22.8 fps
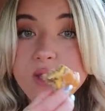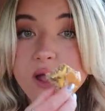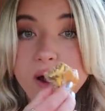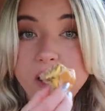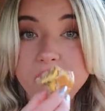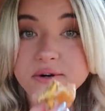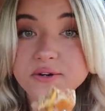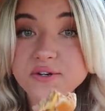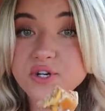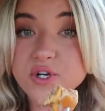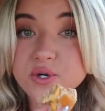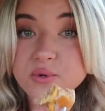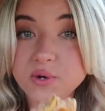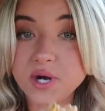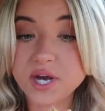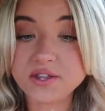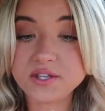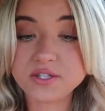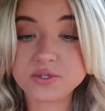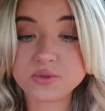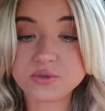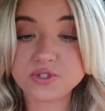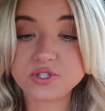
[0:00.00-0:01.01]
I don't know why
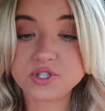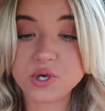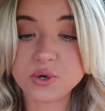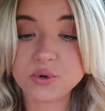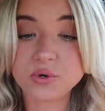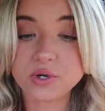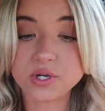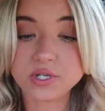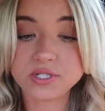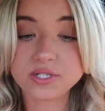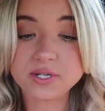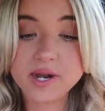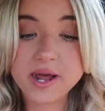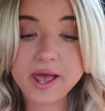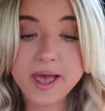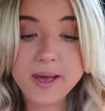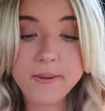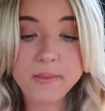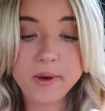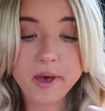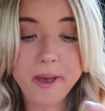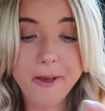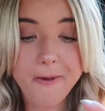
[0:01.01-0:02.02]
this was so good
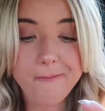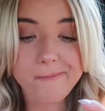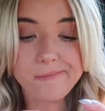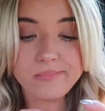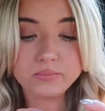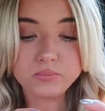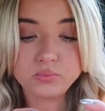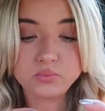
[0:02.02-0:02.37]
today, but